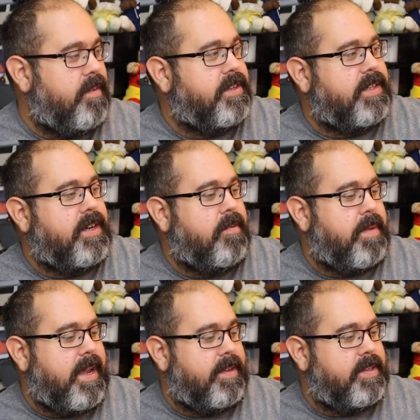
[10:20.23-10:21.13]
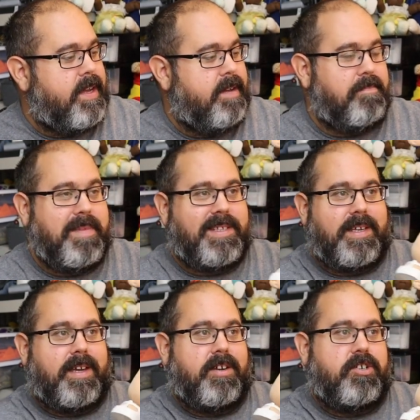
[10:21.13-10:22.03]
Obviously, no pants,
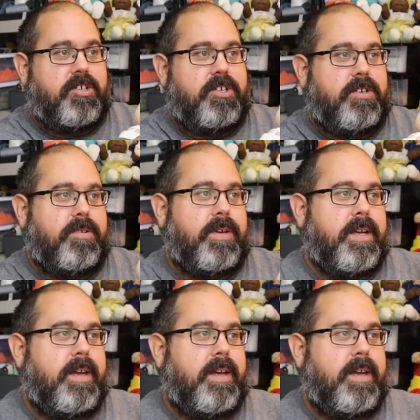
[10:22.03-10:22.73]
missing a shoe.